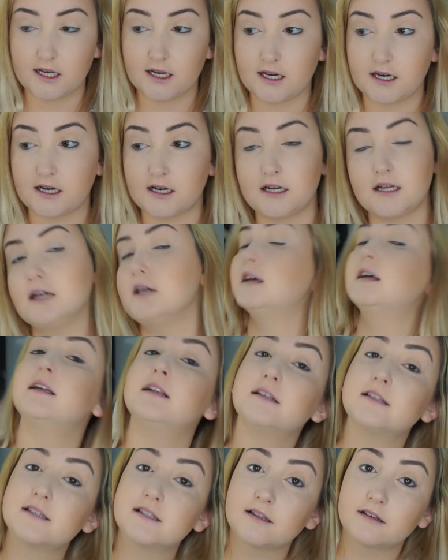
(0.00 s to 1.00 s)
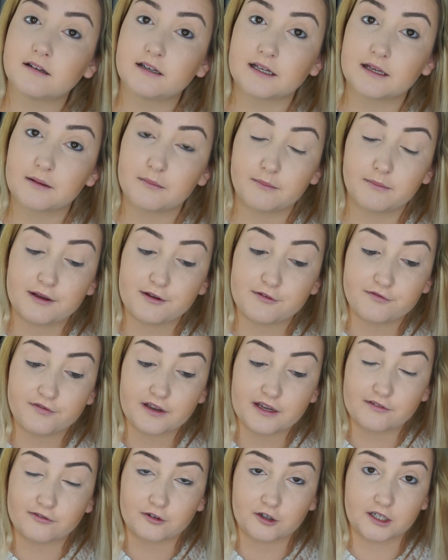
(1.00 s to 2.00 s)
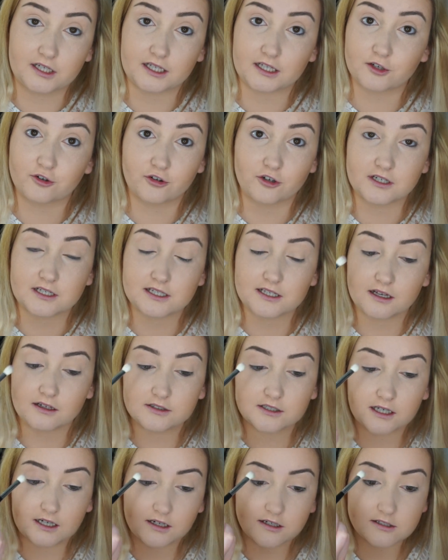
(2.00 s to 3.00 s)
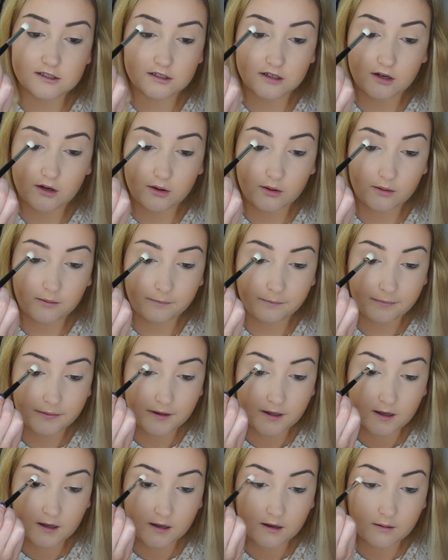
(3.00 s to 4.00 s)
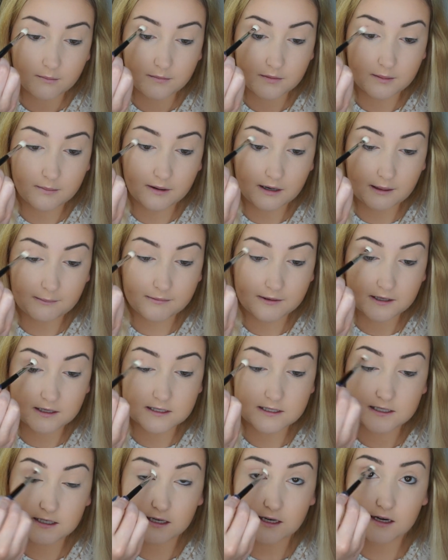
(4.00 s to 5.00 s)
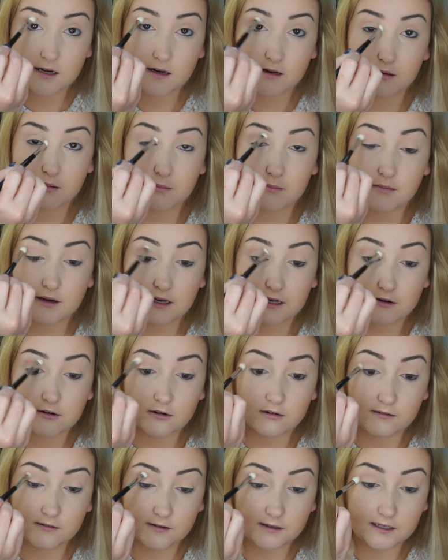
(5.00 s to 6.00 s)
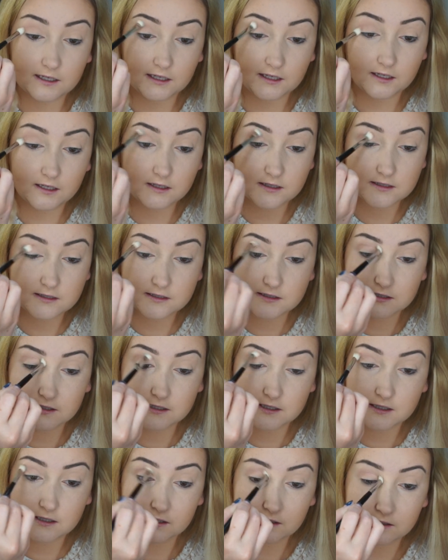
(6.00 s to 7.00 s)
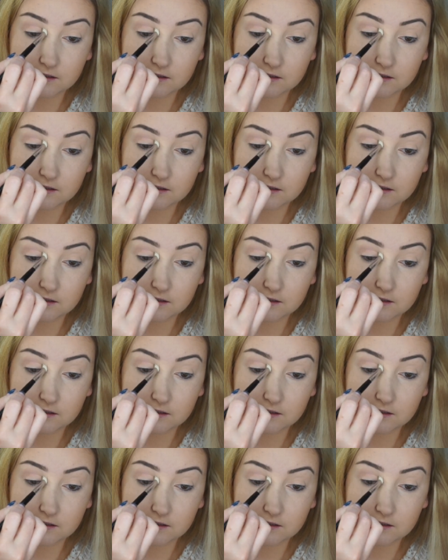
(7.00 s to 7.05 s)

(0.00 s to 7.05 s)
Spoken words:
and it is like my favorite crease color. So I'm going to pop this in my crease.